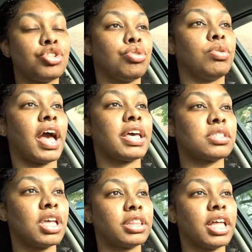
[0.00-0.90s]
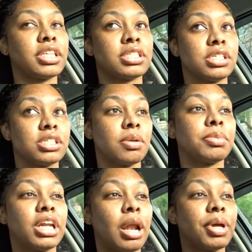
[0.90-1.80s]
do you guys think that this is
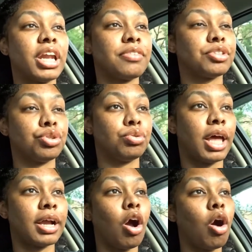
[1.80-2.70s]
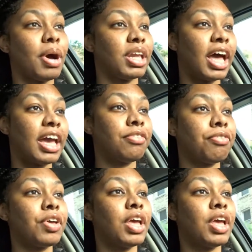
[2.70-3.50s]
something that I'm gonna have to do like all my life?